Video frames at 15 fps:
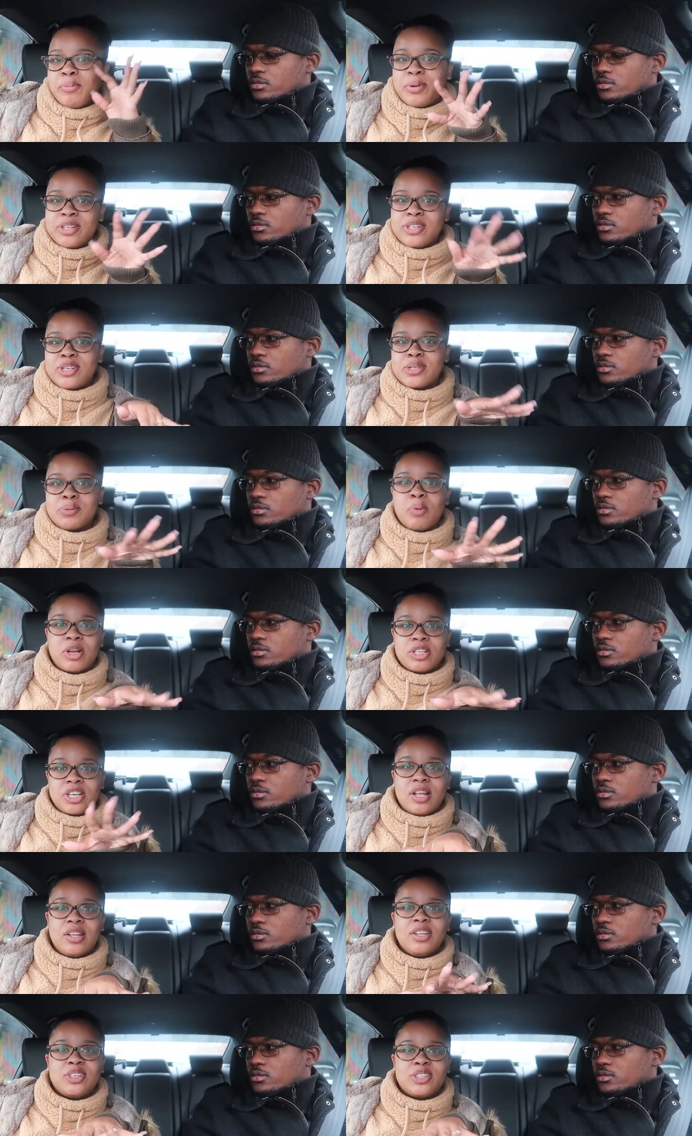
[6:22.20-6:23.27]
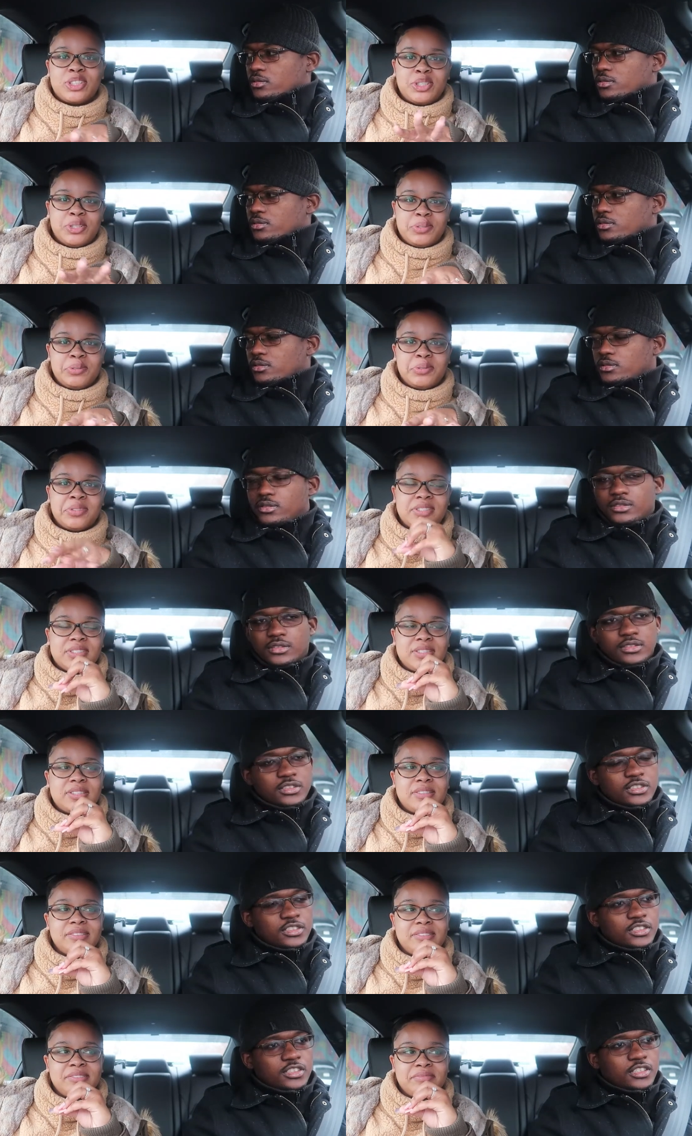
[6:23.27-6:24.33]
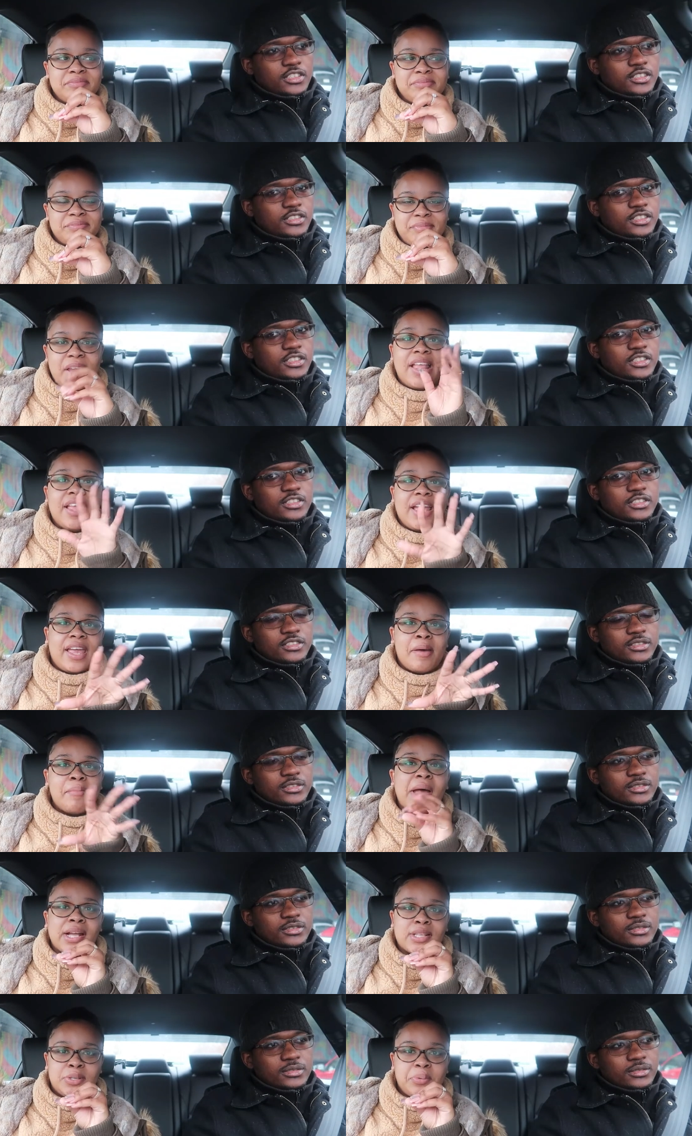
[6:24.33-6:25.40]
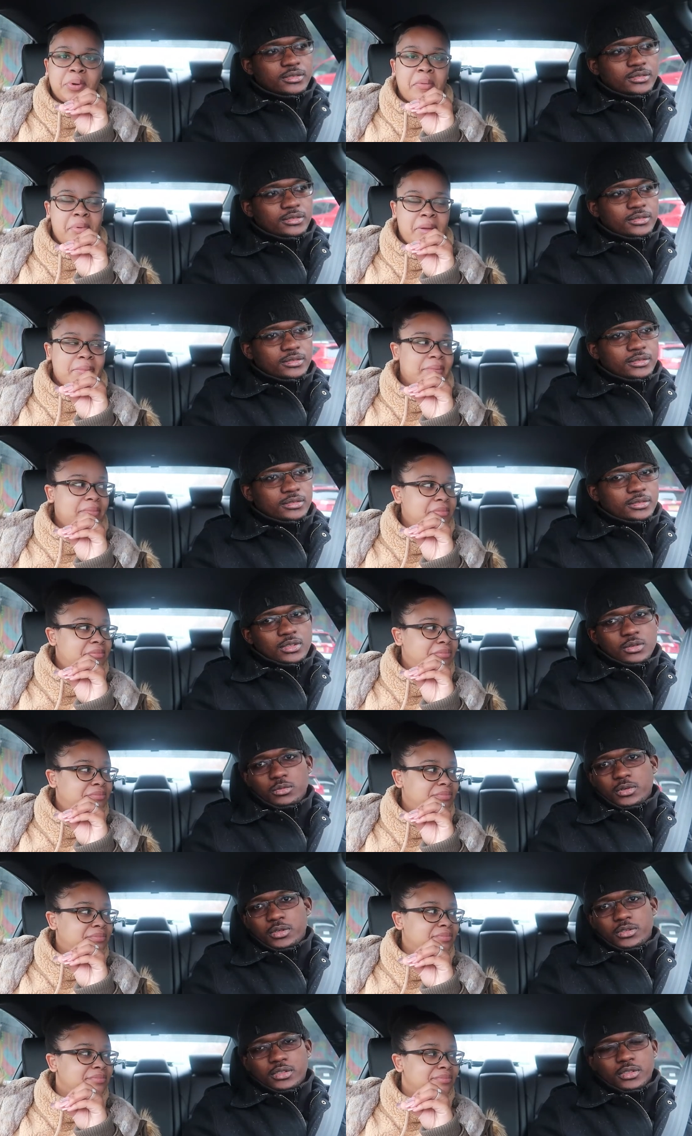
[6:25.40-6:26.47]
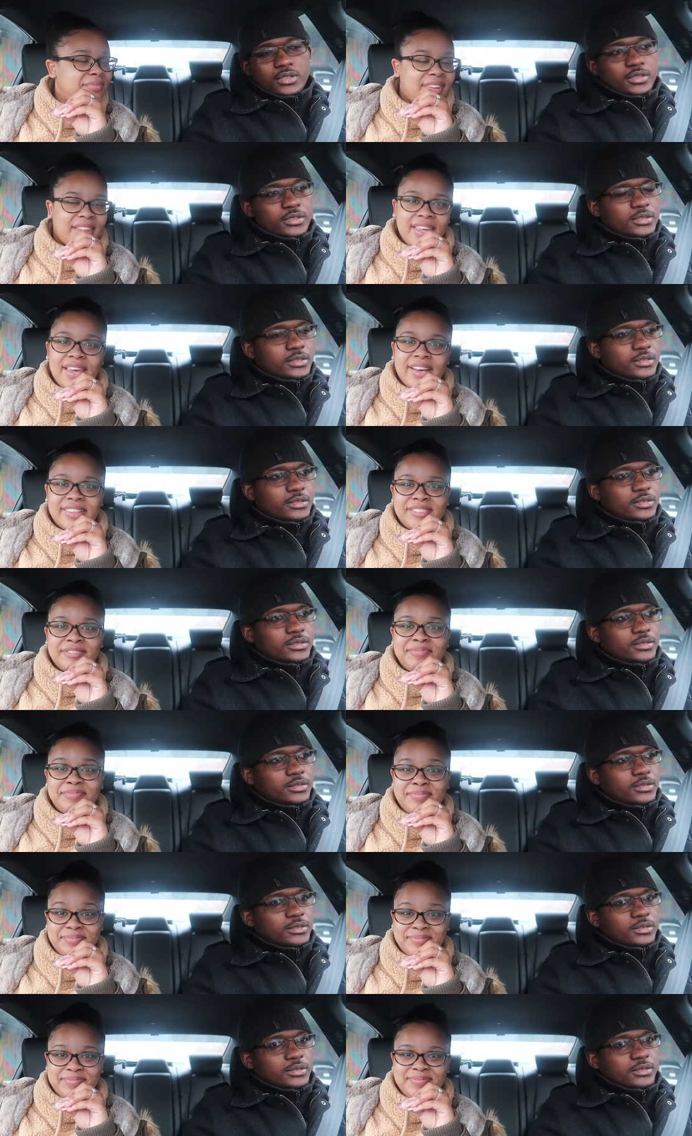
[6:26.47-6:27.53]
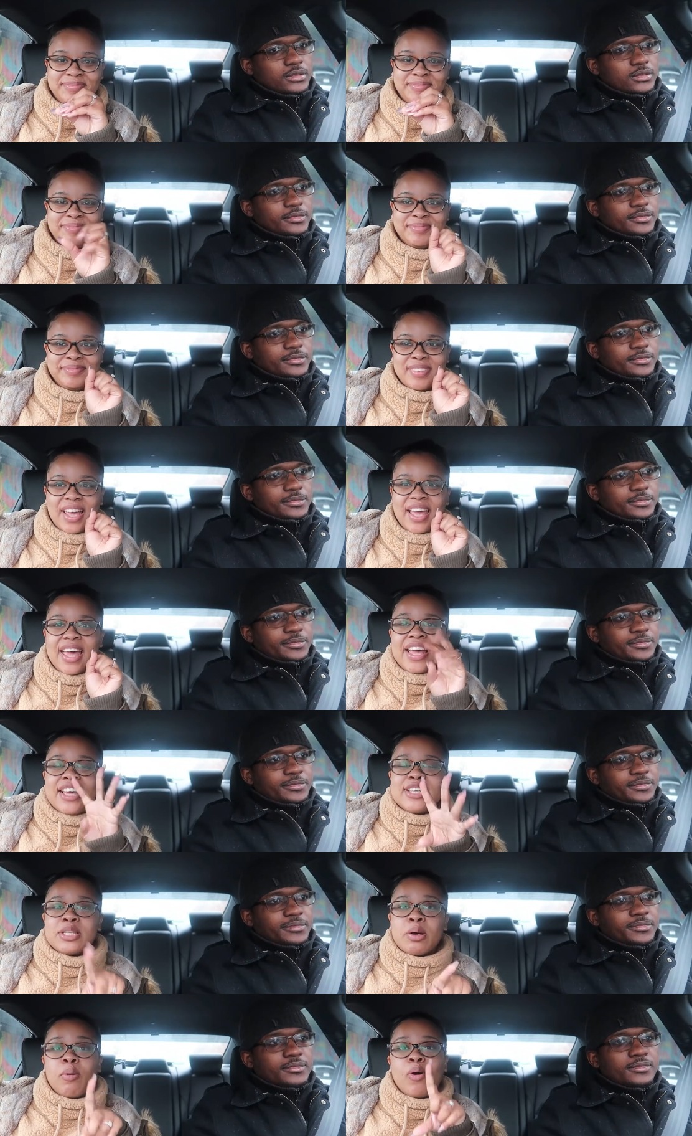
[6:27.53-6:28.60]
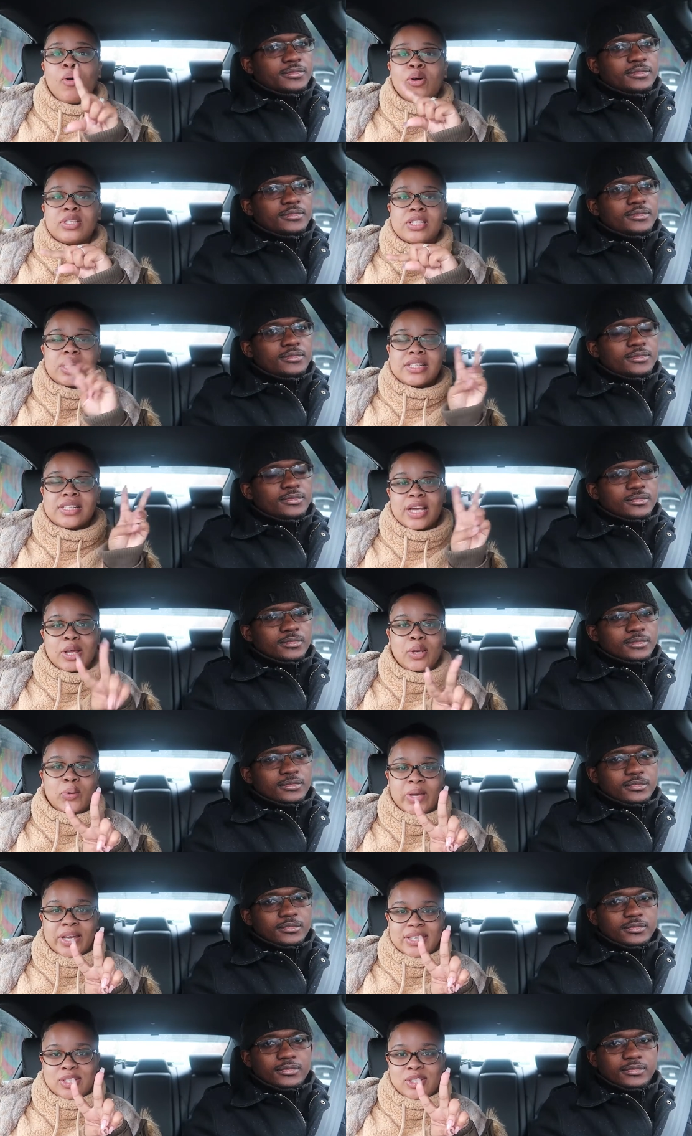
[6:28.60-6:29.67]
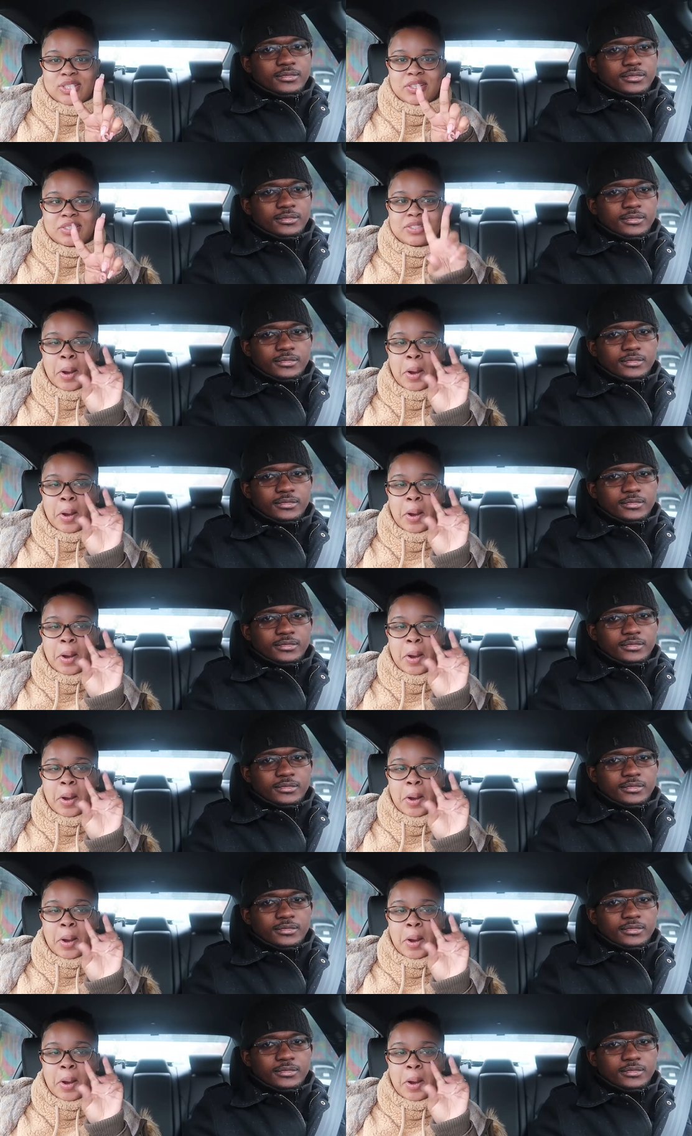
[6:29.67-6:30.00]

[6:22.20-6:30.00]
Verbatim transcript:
Speaker 1: we'll just watch our little shows. Yeah. And then get back to what, babe? Work. Yeah. So we're on to our second location.